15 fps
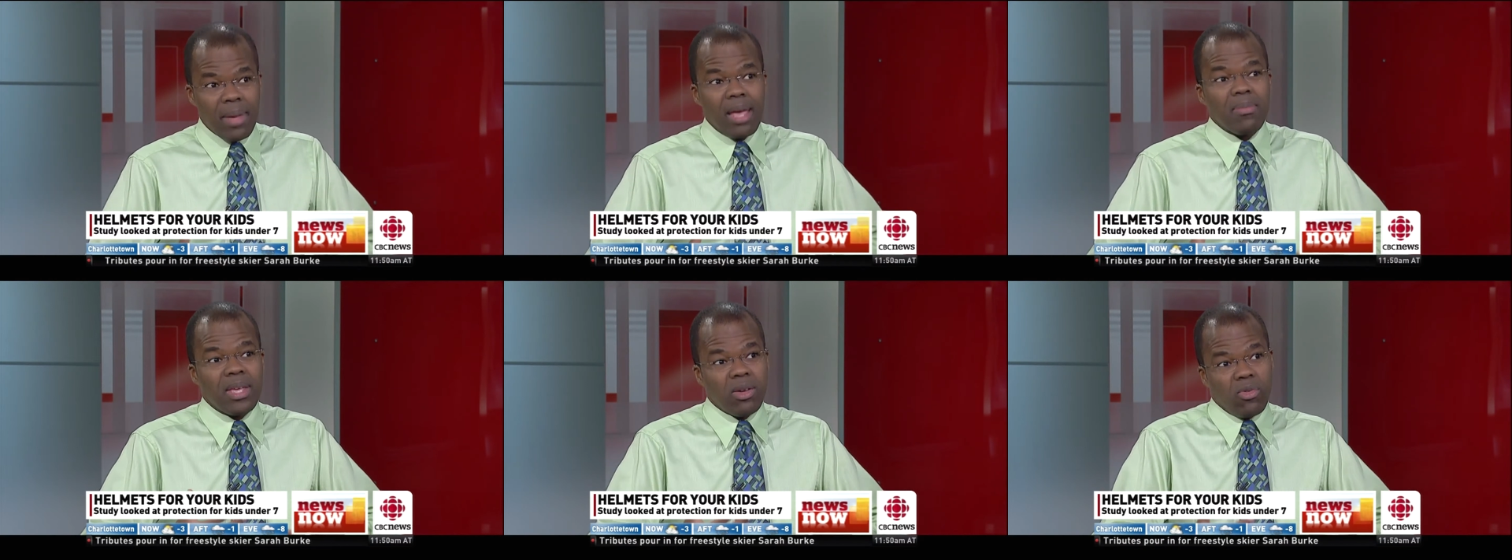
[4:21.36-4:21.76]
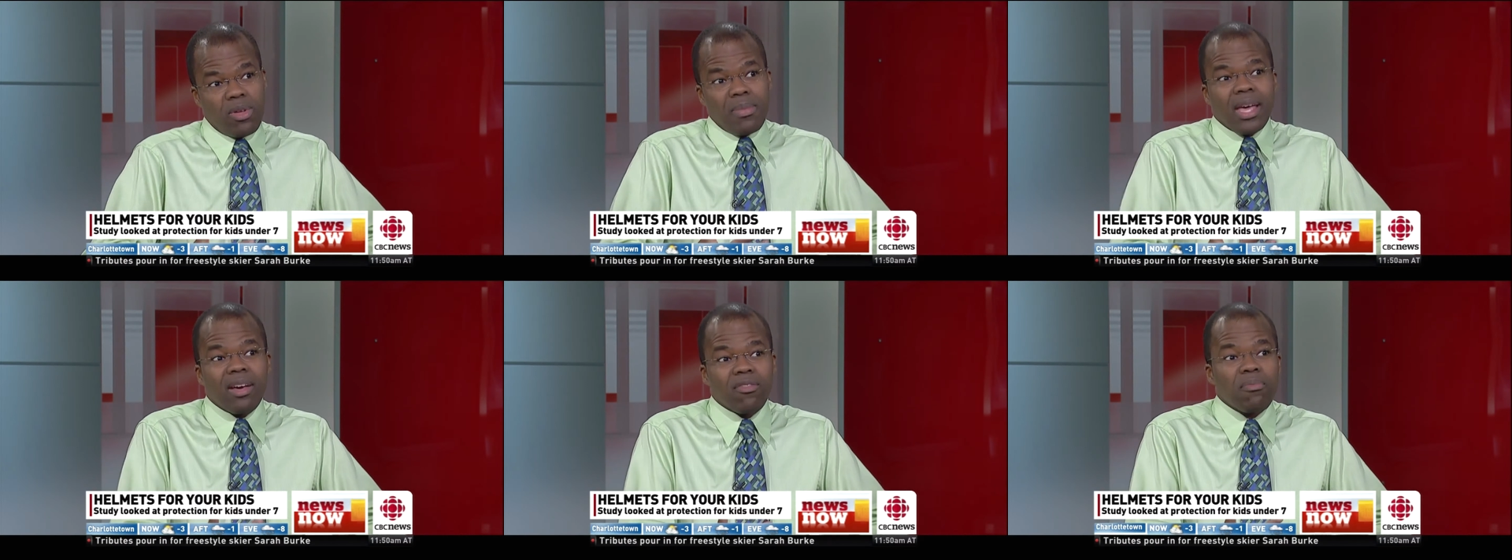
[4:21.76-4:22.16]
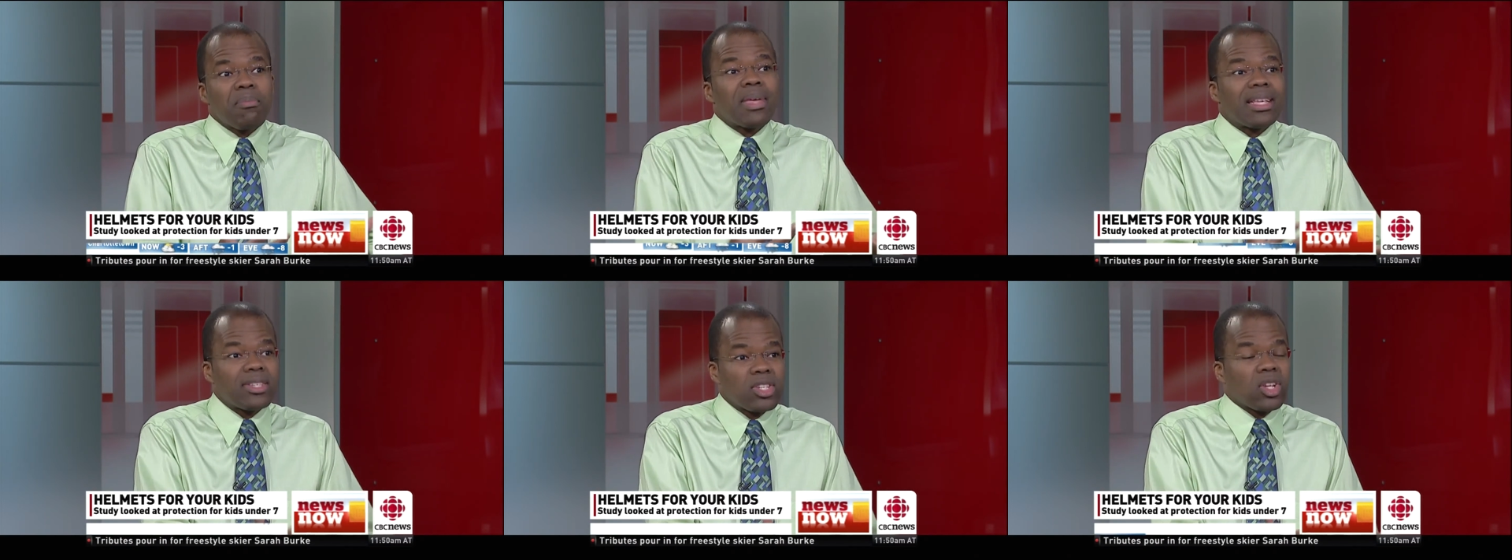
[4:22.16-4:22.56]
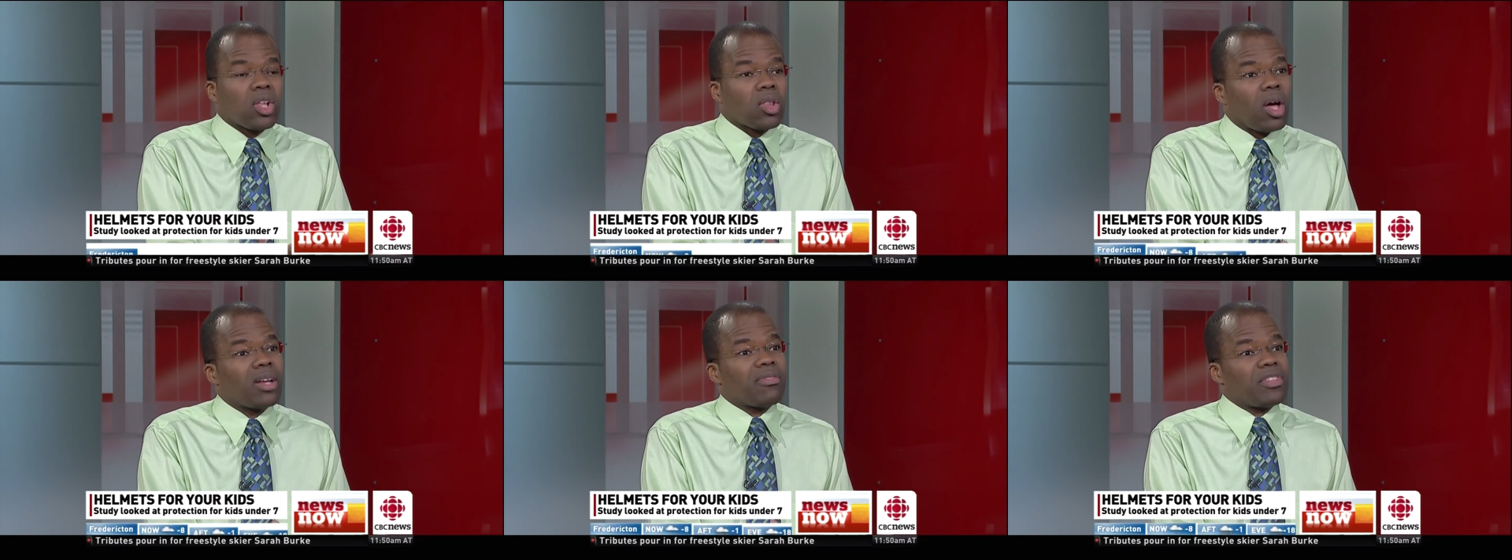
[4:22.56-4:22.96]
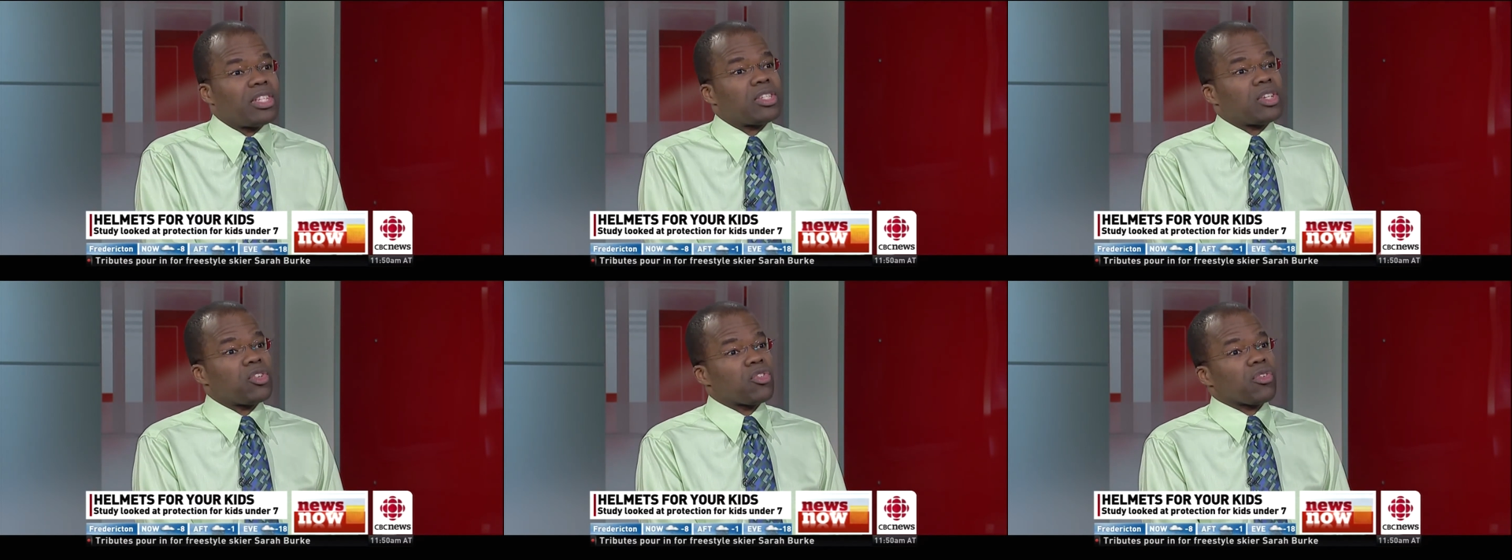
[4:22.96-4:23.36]
and maybe we may have missed a lot of
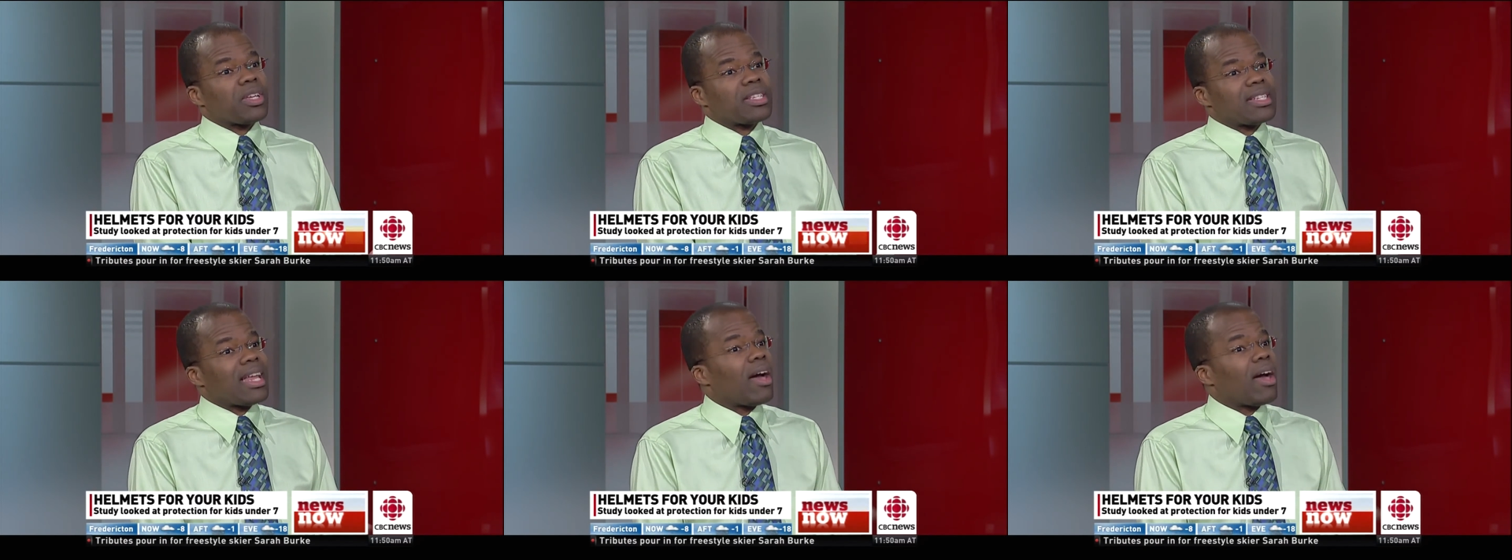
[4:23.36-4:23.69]
these injuries.